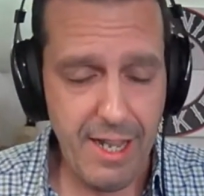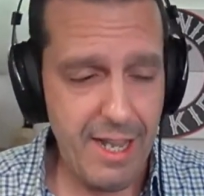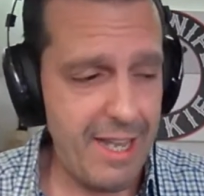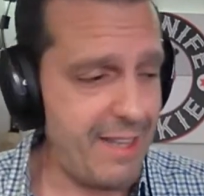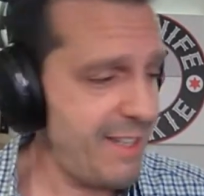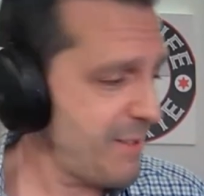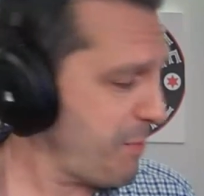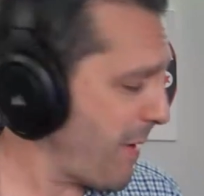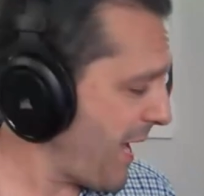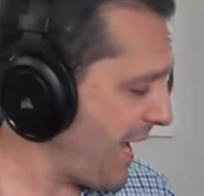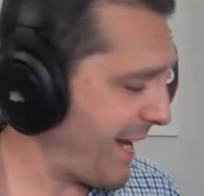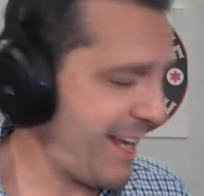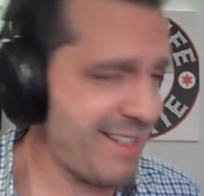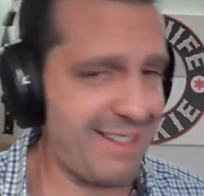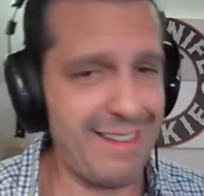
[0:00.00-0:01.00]
and this
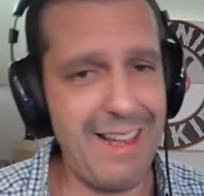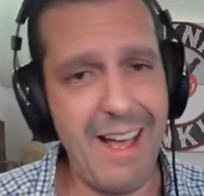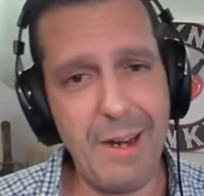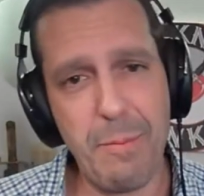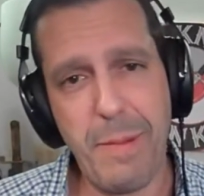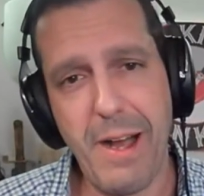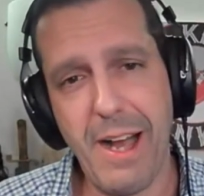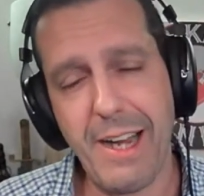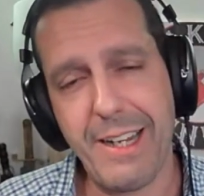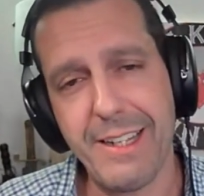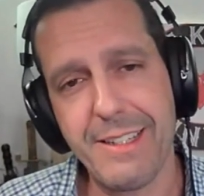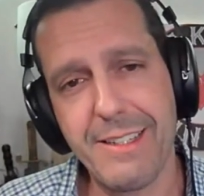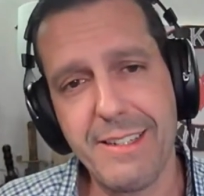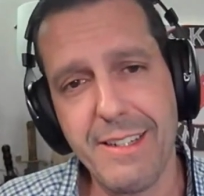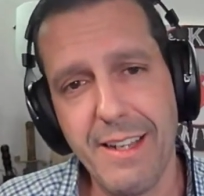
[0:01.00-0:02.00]
bag has a lot of
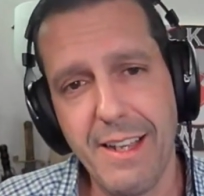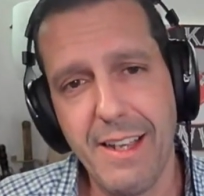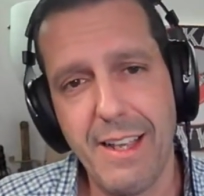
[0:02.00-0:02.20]
pockets